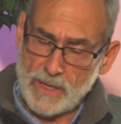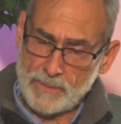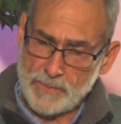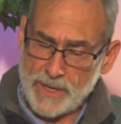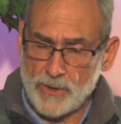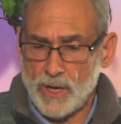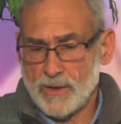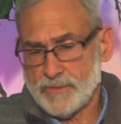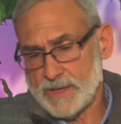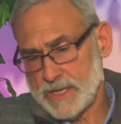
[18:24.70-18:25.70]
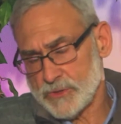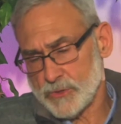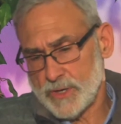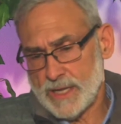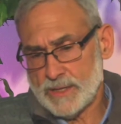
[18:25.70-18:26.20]
better off
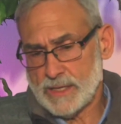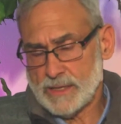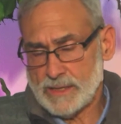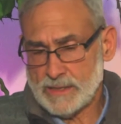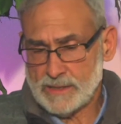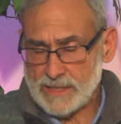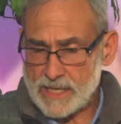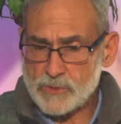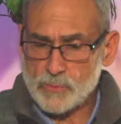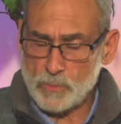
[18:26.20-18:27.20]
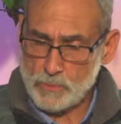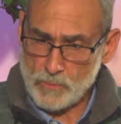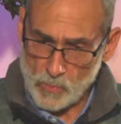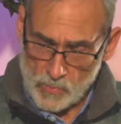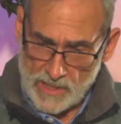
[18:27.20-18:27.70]
eastern and the less
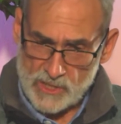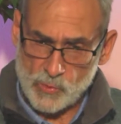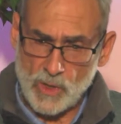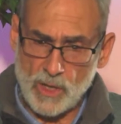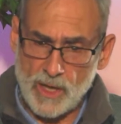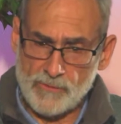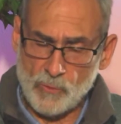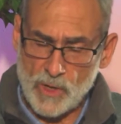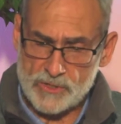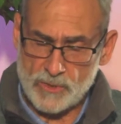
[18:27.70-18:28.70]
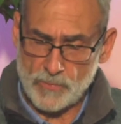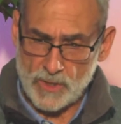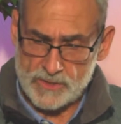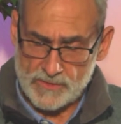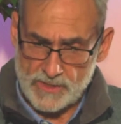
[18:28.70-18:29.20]
well off western
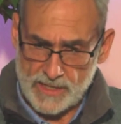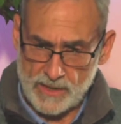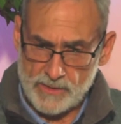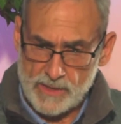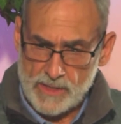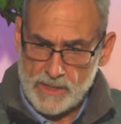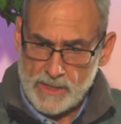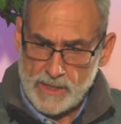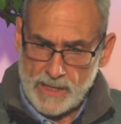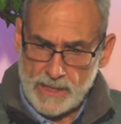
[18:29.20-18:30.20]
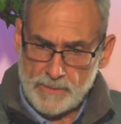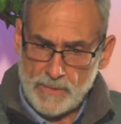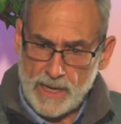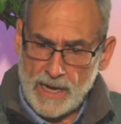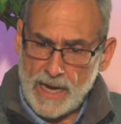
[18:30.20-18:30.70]
parts of the town.
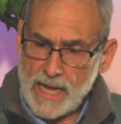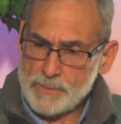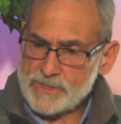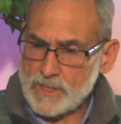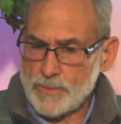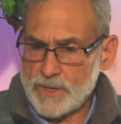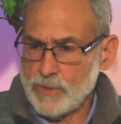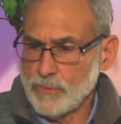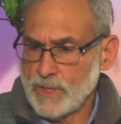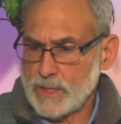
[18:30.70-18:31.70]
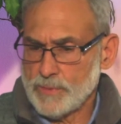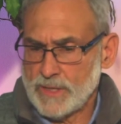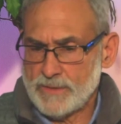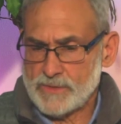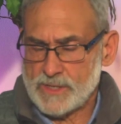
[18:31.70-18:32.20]
I'm somebody who really
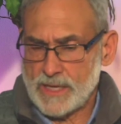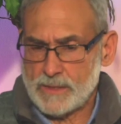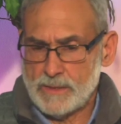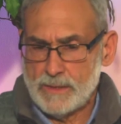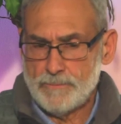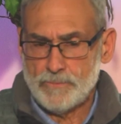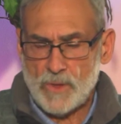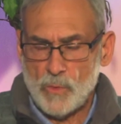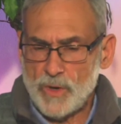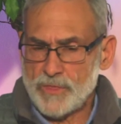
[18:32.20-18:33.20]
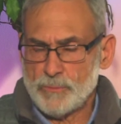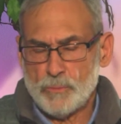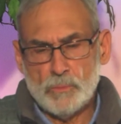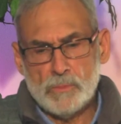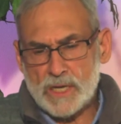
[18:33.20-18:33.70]
believes that we
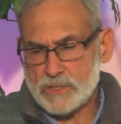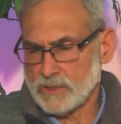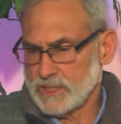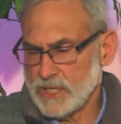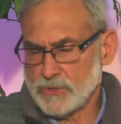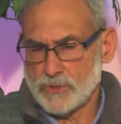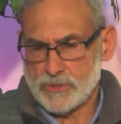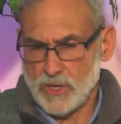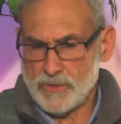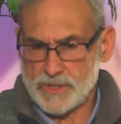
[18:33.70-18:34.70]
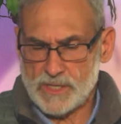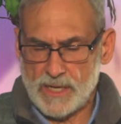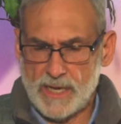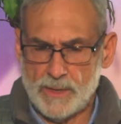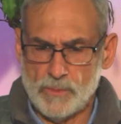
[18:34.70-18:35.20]
muzzle teachers all the
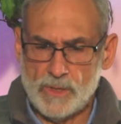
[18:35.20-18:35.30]
time.